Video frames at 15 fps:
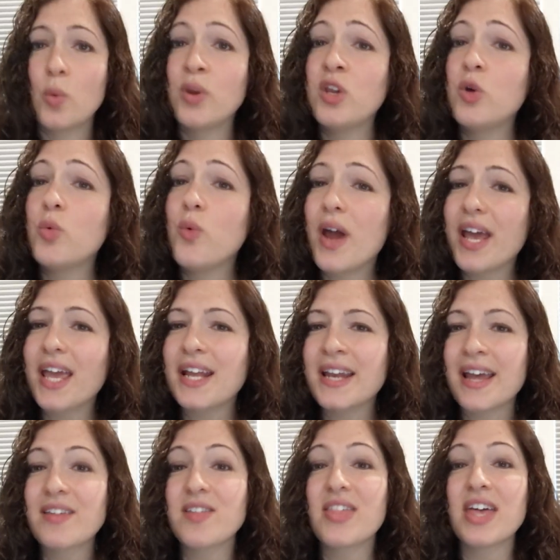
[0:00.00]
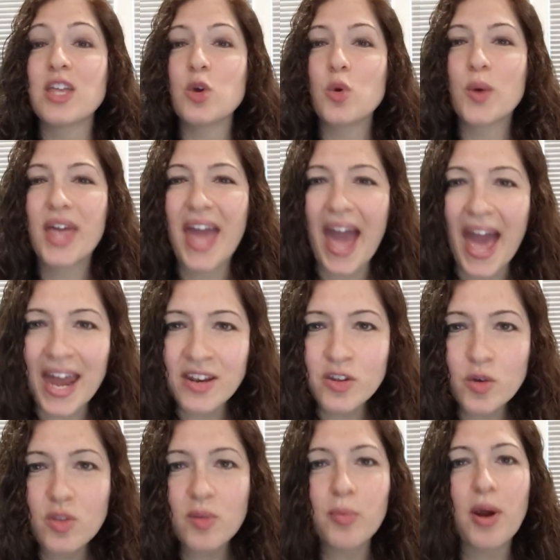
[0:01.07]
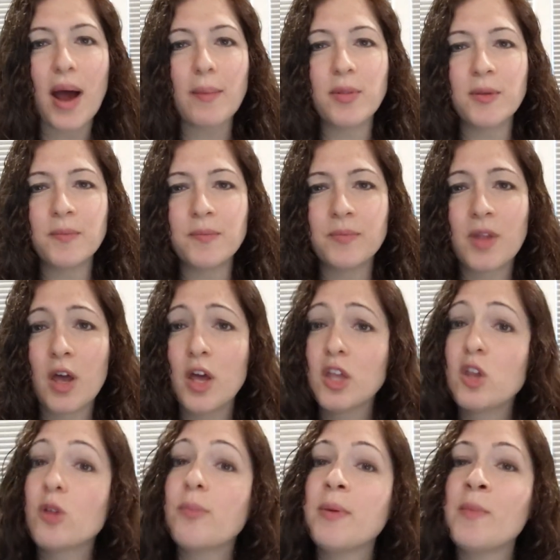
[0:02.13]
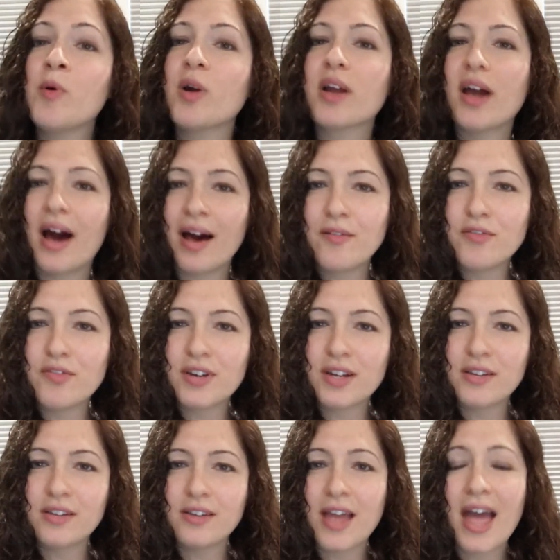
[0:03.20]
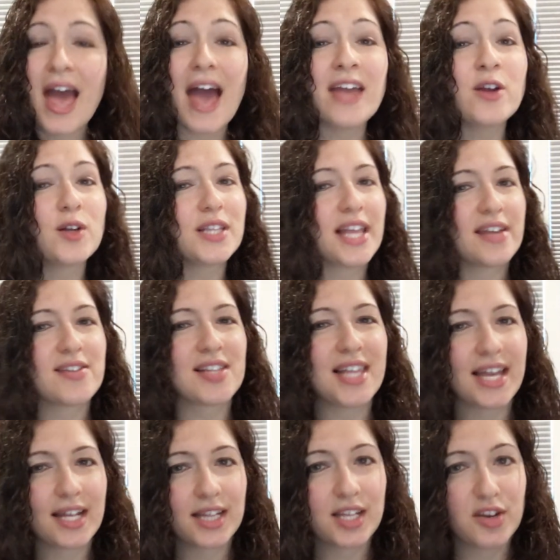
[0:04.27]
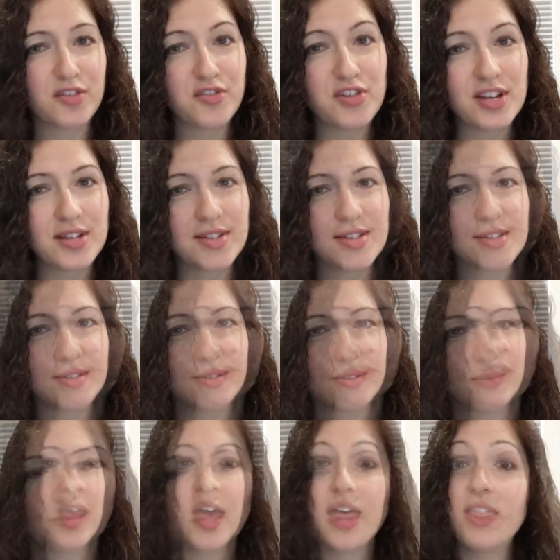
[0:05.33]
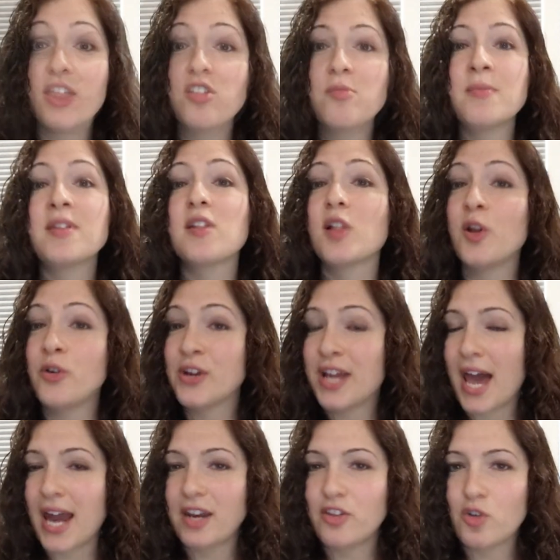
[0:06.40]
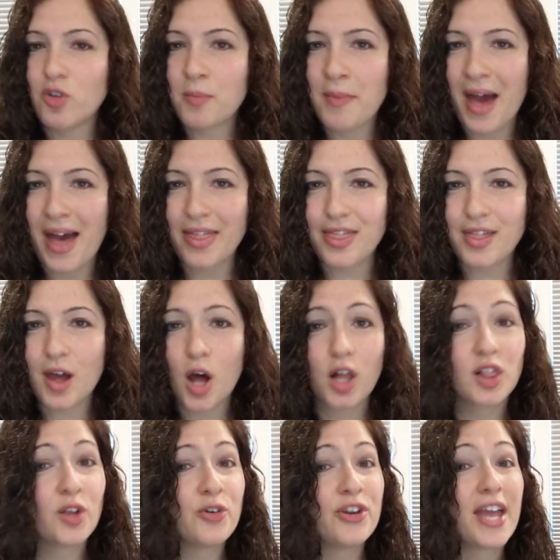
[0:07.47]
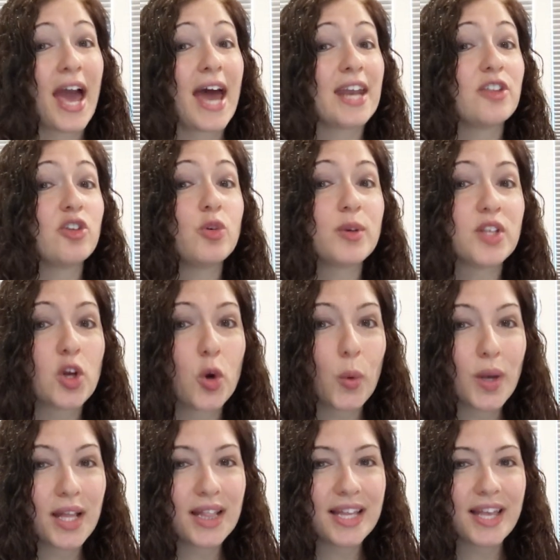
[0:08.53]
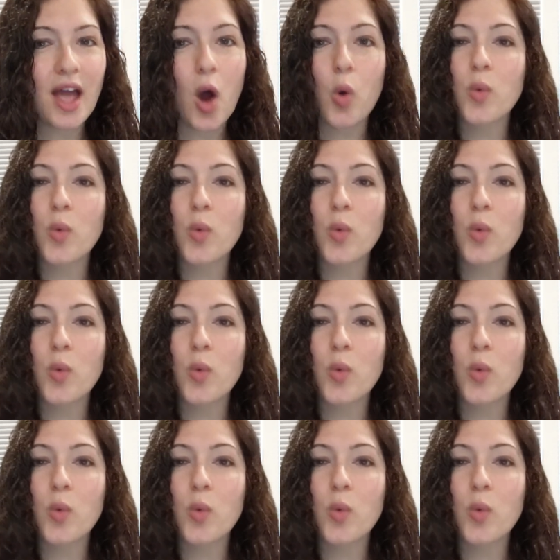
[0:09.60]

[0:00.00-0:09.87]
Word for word: When you recognize that you can do the problem, you'll be more confident and you're less likely to freeze. This means learning how to do the math, learning how to do it quickly